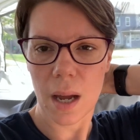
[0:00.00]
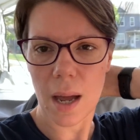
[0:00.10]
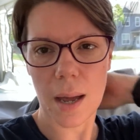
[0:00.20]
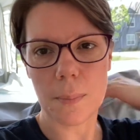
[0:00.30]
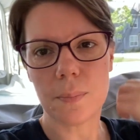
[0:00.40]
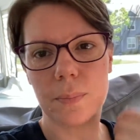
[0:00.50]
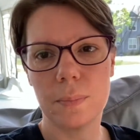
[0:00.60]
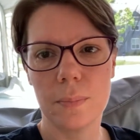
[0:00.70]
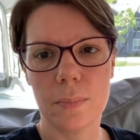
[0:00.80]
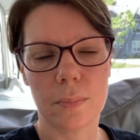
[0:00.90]

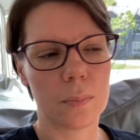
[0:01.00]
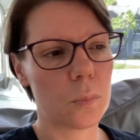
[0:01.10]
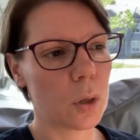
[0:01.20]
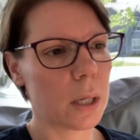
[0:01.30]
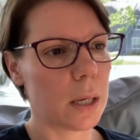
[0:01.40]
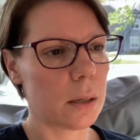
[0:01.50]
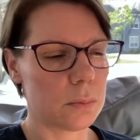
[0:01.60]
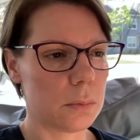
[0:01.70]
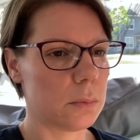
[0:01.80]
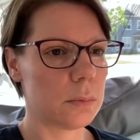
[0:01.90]
We're going to,
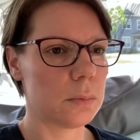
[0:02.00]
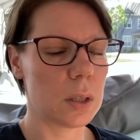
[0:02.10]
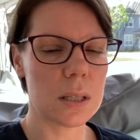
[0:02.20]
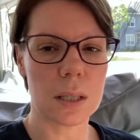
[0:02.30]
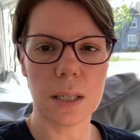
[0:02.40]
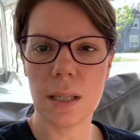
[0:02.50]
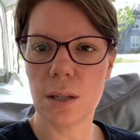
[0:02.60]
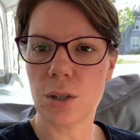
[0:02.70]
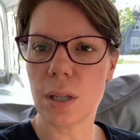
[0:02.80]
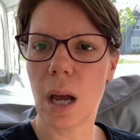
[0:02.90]
once the
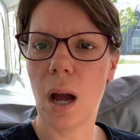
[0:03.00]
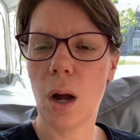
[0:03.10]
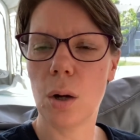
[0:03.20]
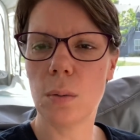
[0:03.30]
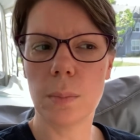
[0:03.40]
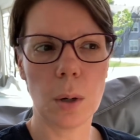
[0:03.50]
teenagers get home,